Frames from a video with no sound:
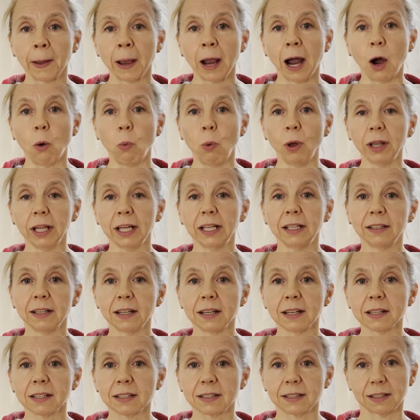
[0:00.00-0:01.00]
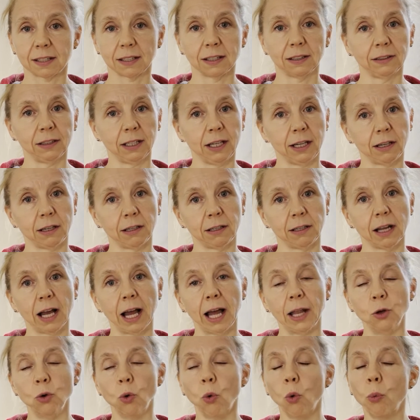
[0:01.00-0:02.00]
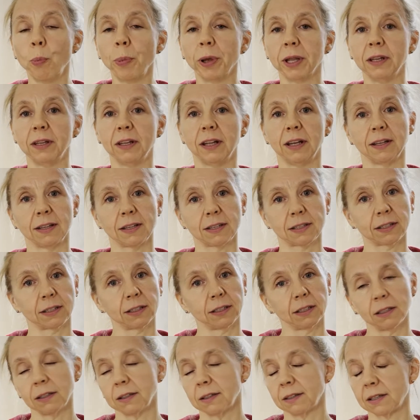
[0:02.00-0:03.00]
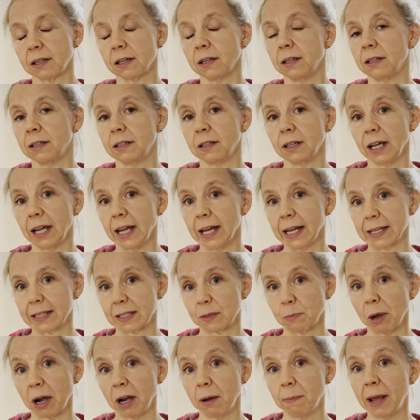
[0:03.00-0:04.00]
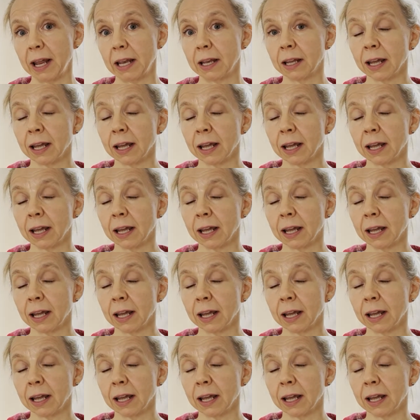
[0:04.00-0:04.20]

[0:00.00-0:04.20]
a willingness to learn, an openness to experiment.